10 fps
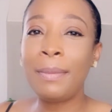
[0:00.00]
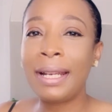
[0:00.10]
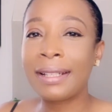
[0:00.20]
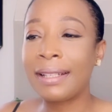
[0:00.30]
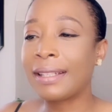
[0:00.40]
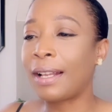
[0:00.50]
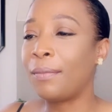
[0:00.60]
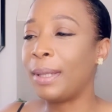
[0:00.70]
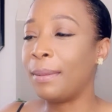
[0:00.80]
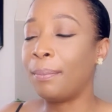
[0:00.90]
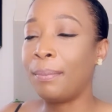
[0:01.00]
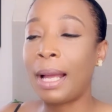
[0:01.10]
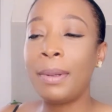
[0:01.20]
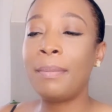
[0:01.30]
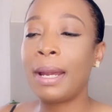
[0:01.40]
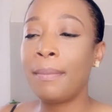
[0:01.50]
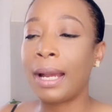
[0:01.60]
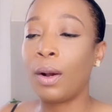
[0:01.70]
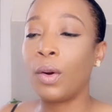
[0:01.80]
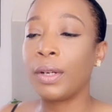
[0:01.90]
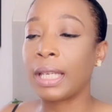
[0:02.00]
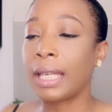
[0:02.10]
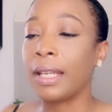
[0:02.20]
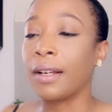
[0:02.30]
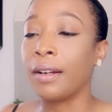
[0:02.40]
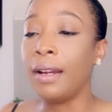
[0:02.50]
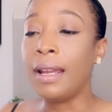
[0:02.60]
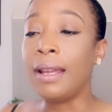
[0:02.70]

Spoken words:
minutes since I've been blabbing my mouth on here.